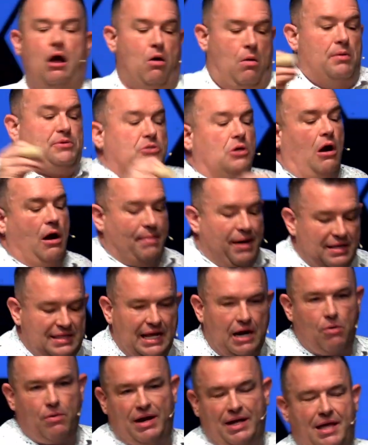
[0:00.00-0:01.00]
Oh, sorry about
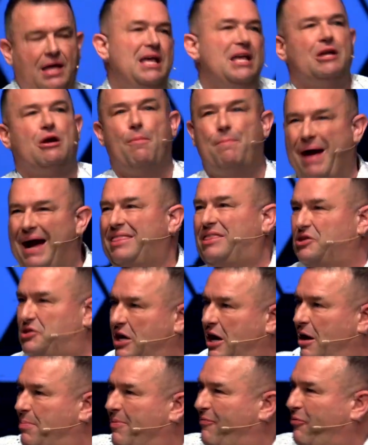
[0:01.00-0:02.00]
that. I want to go back to the
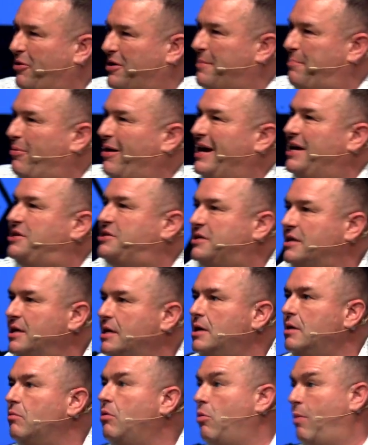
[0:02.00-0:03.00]
jail before I preach.
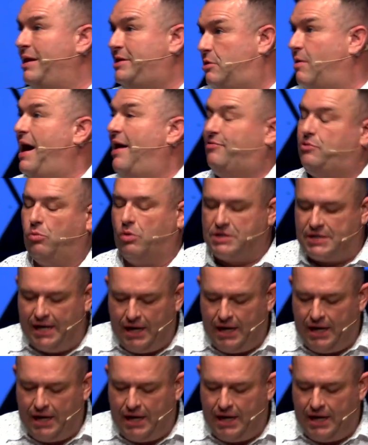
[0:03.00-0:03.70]
We'll wait till afterwards.